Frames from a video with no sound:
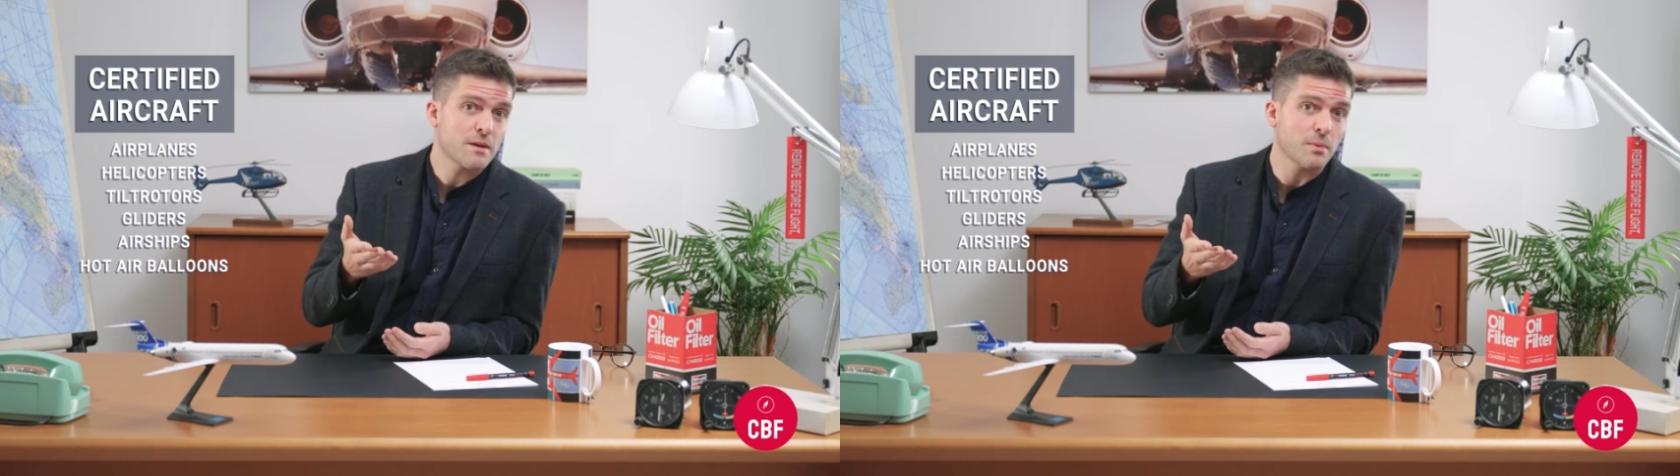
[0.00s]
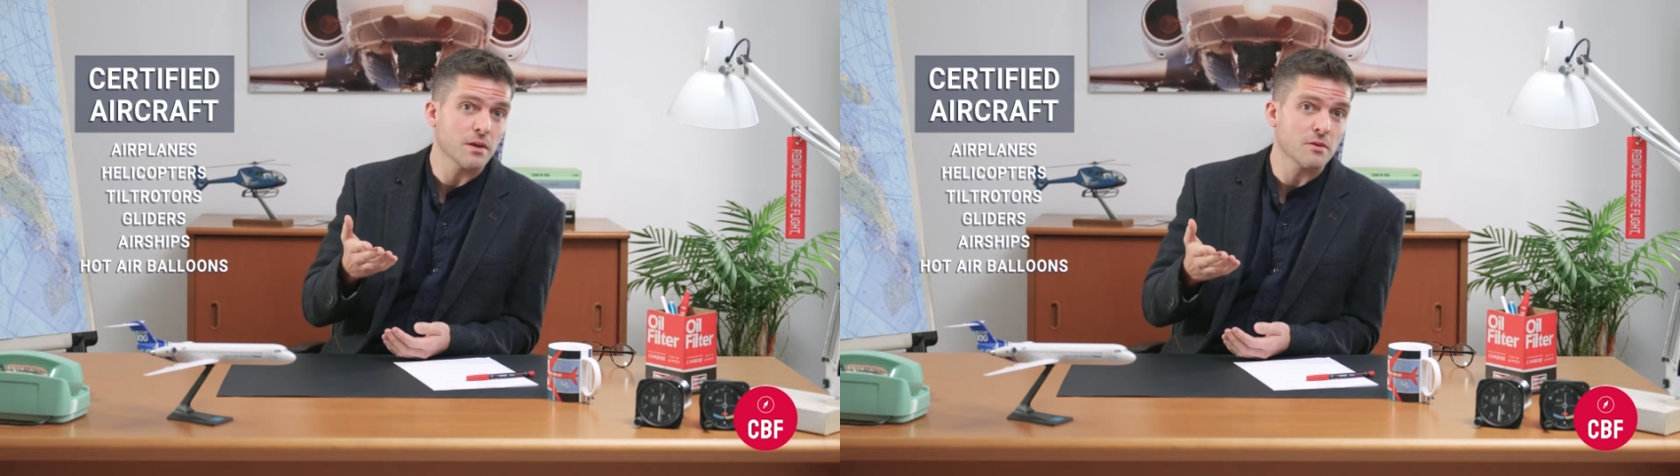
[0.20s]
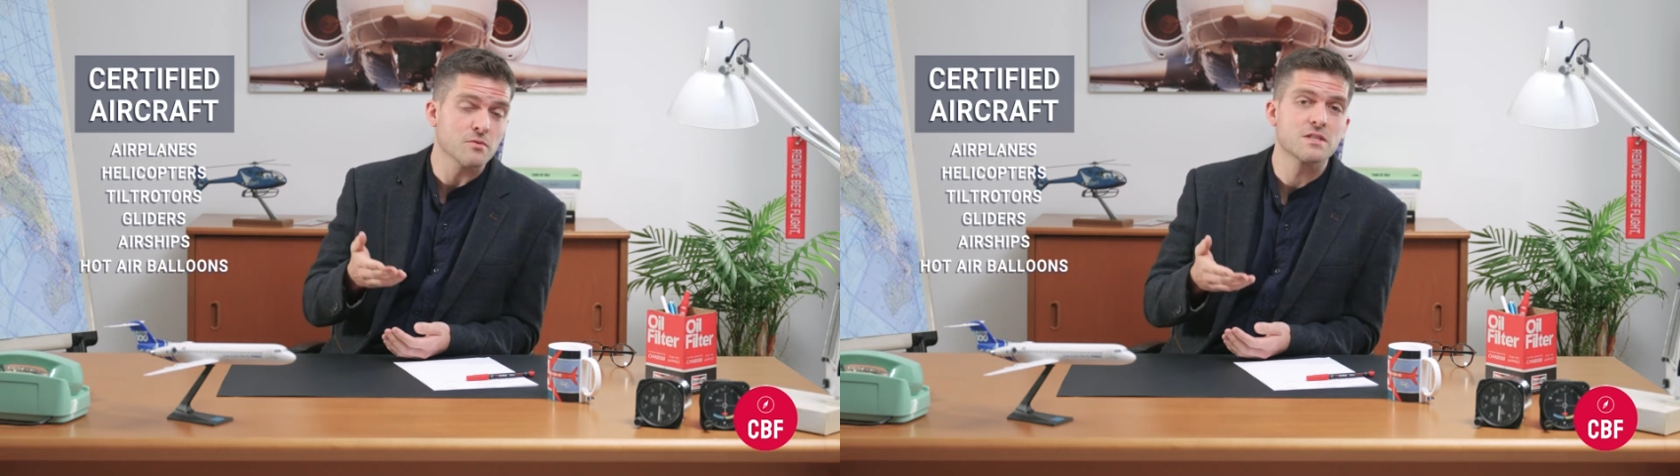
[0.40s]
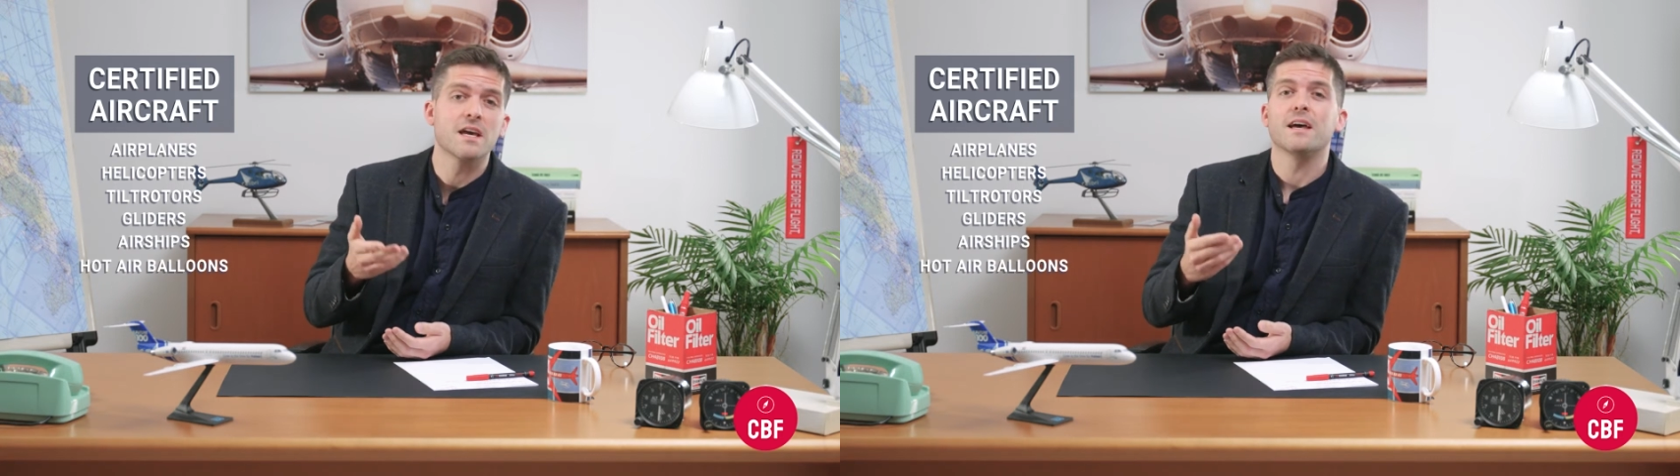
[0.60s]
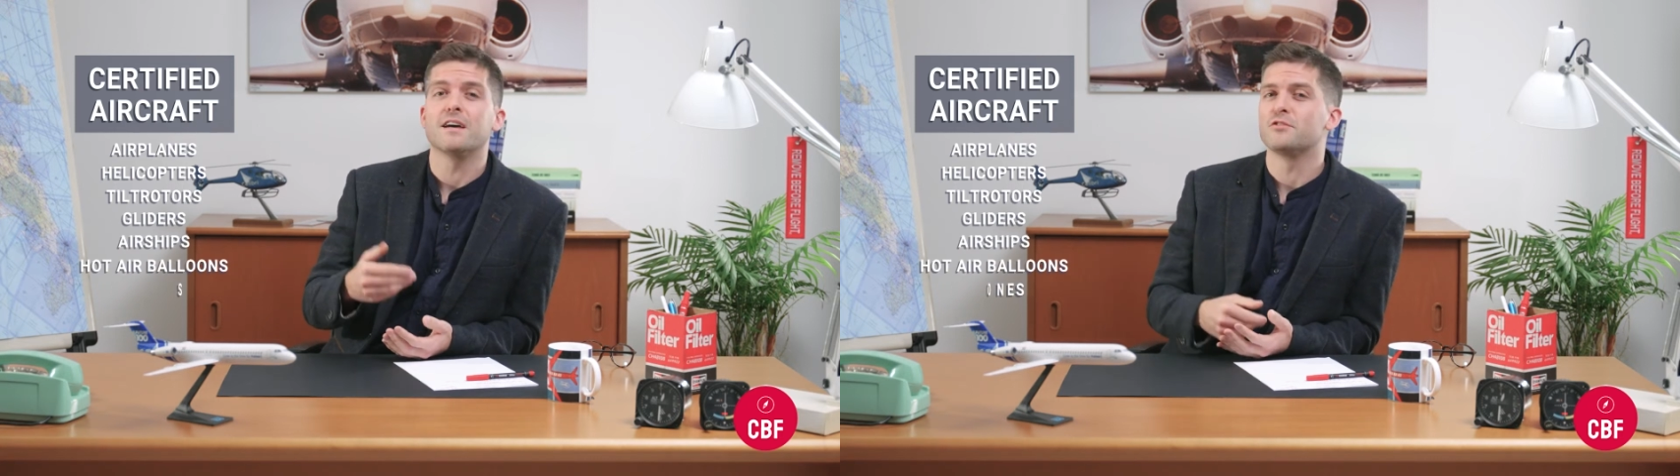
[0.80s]
balloons,
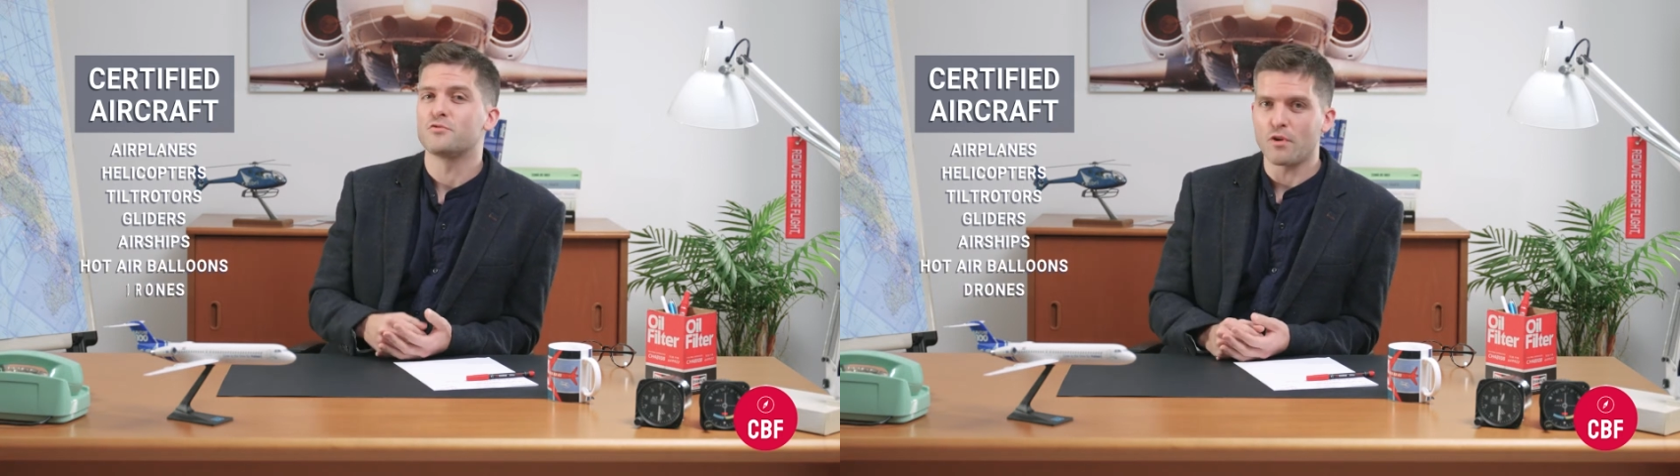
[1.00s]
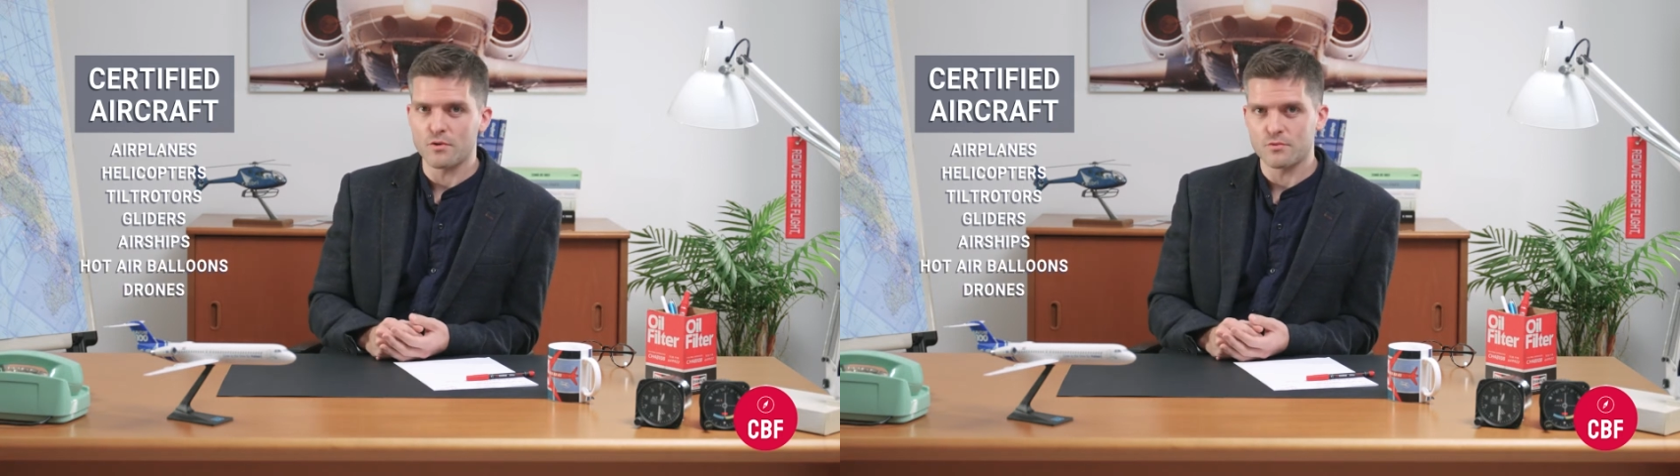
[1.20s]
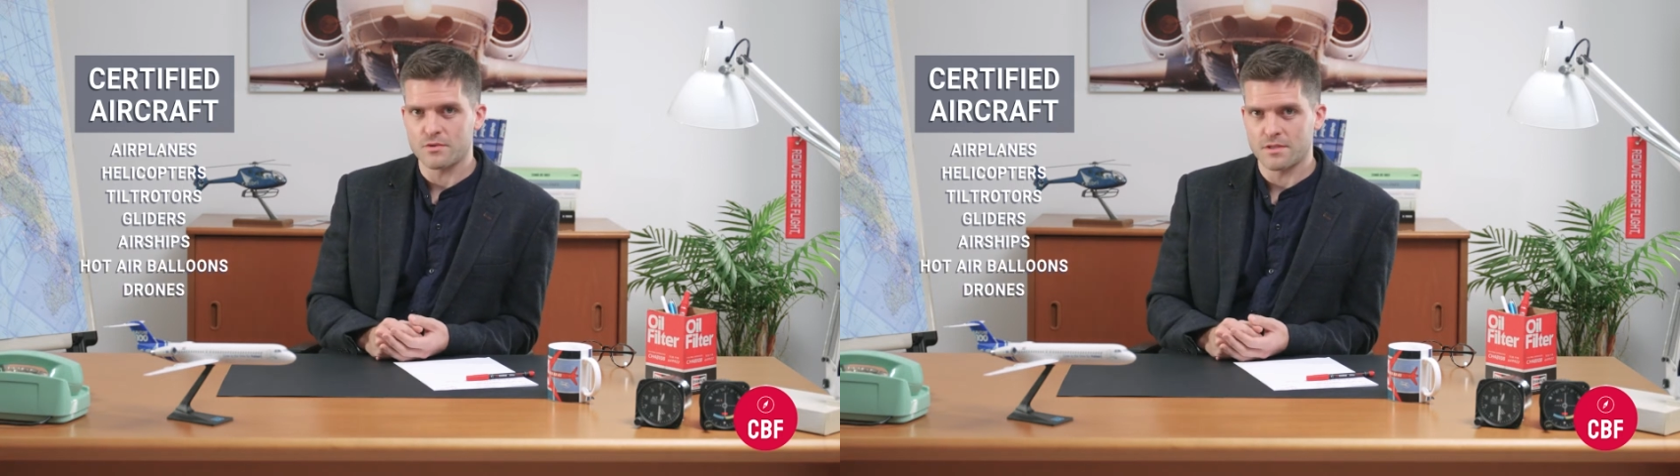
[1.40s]
and drones.